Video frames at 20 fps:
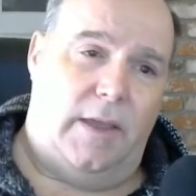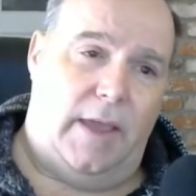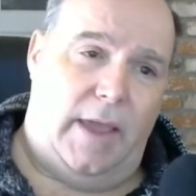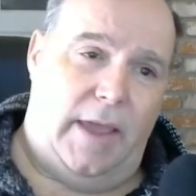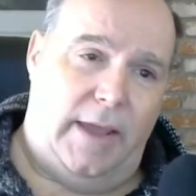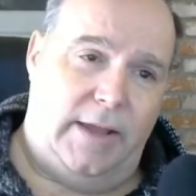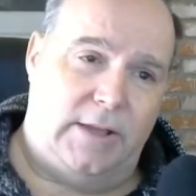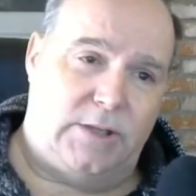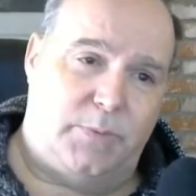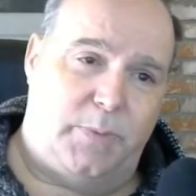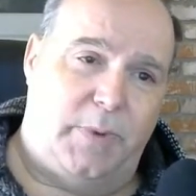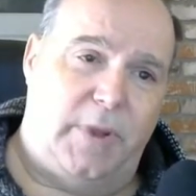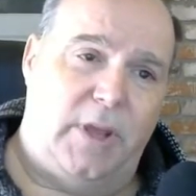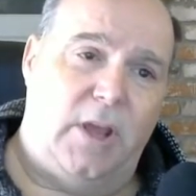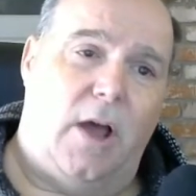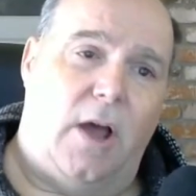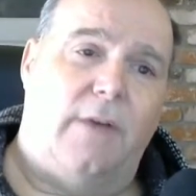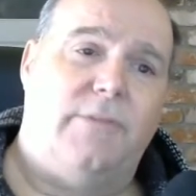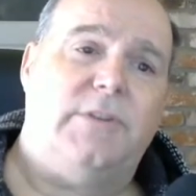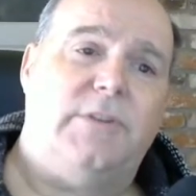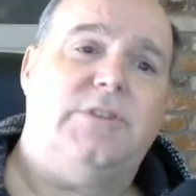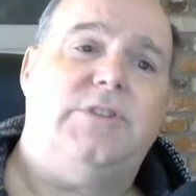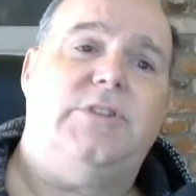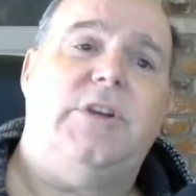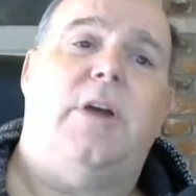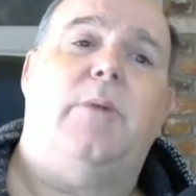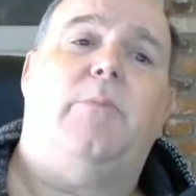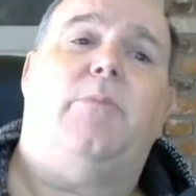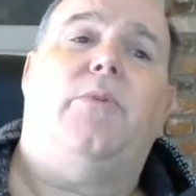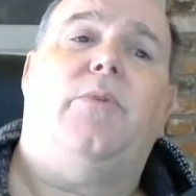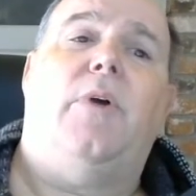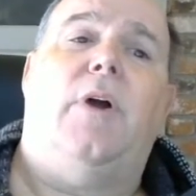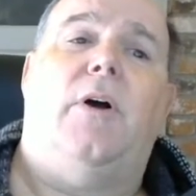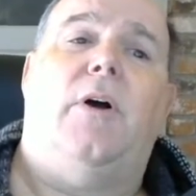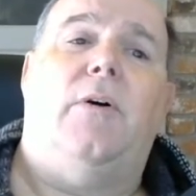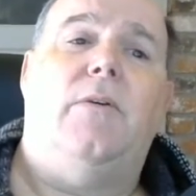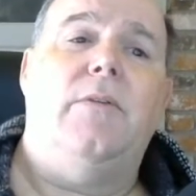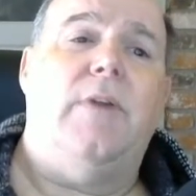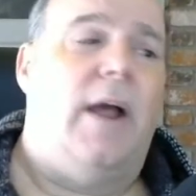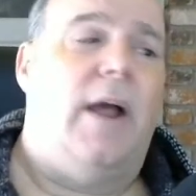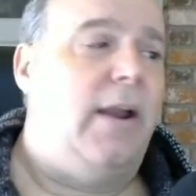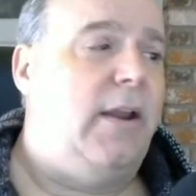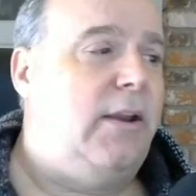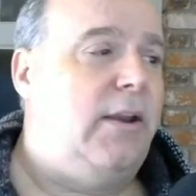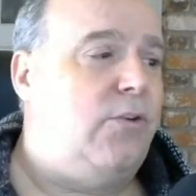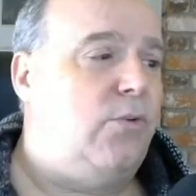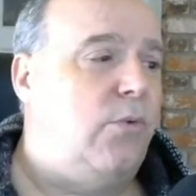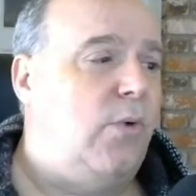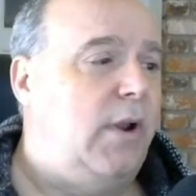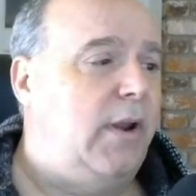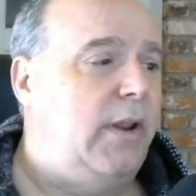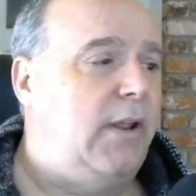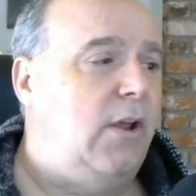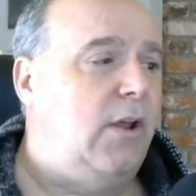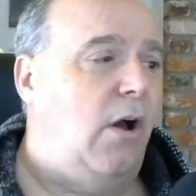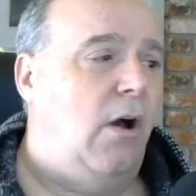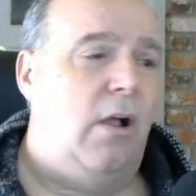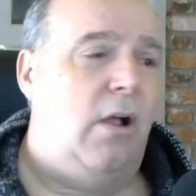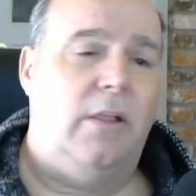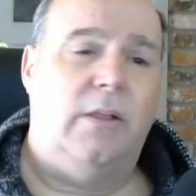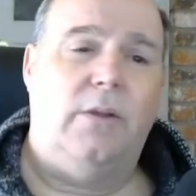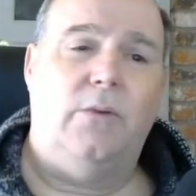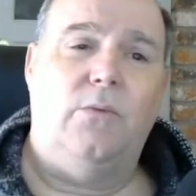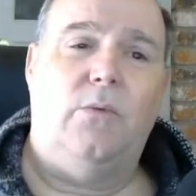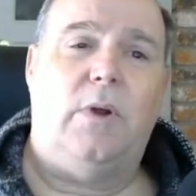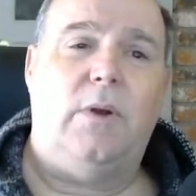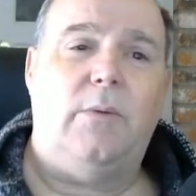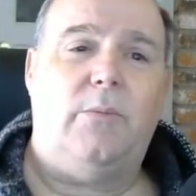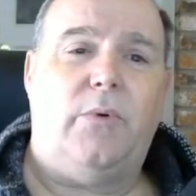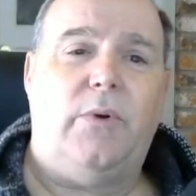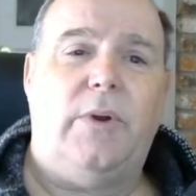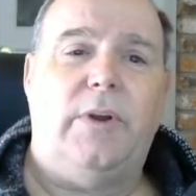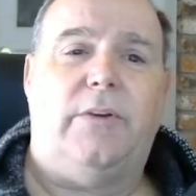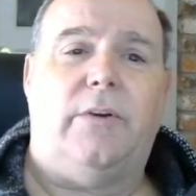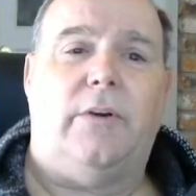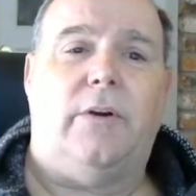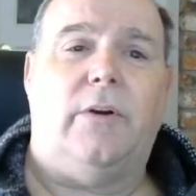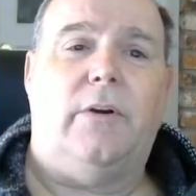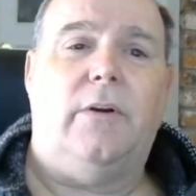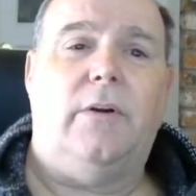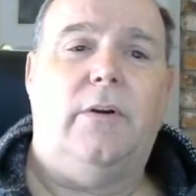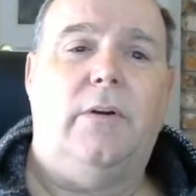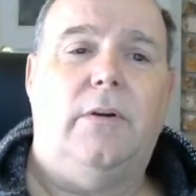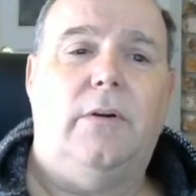HP OfficeJet Pro 9020 all-in-one printer,